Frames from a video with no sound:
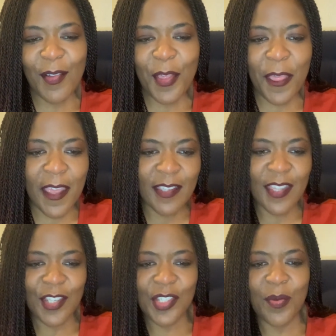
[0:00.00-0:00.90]
the things
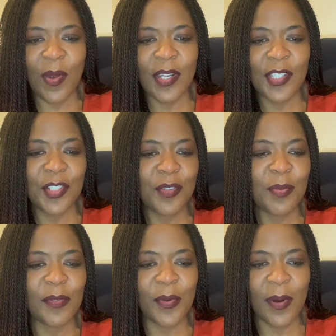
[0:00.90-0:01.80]
that she wanted to do
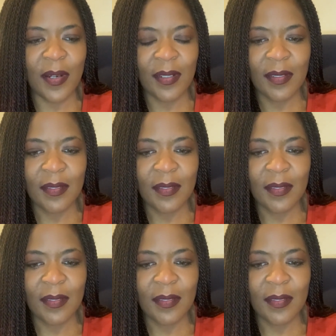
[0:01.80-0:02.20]
before.